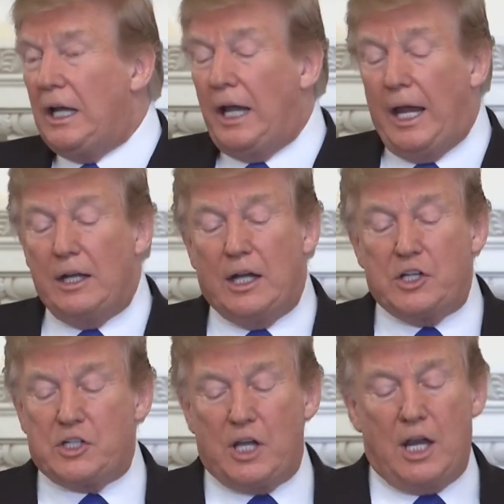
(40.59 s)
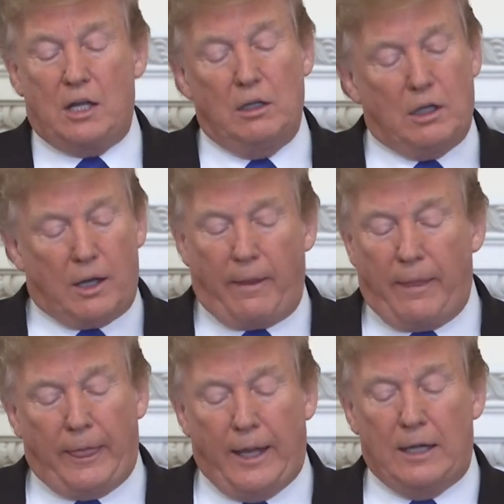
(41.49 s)
And I said, look,
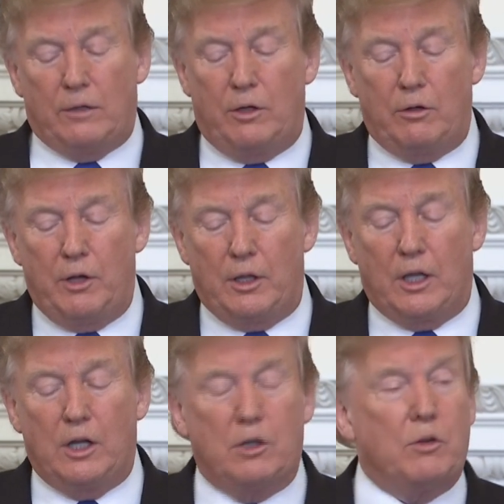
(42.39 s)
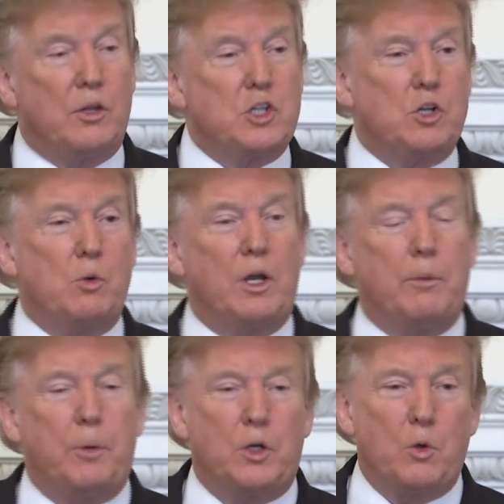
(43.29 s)
you are either going to do this or we're going
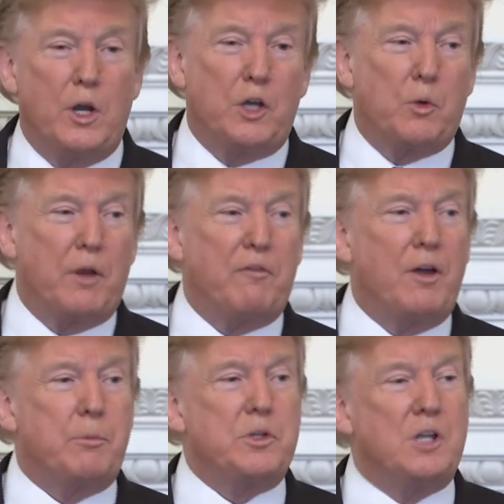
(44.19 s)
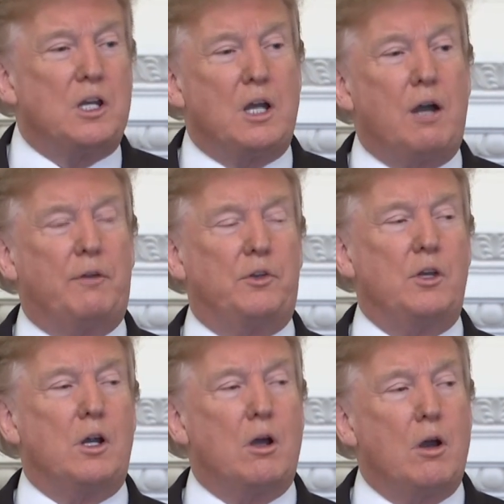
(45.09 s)
to put 20, 25% tariffs on
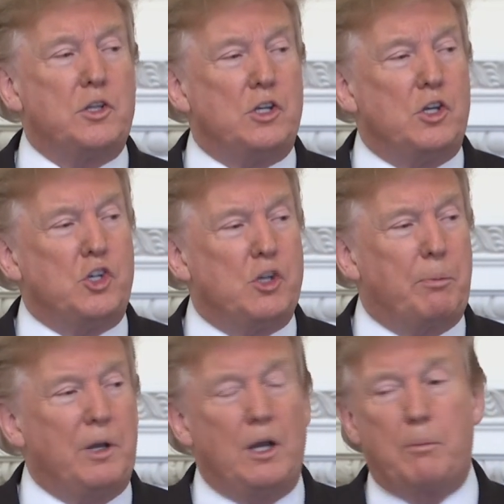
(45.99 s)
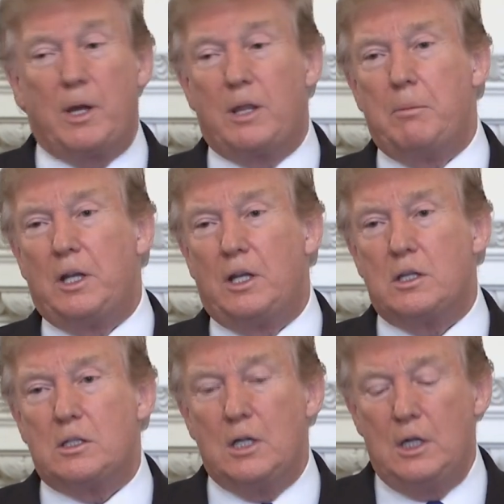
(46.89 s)
your cars that you ship in here by the million.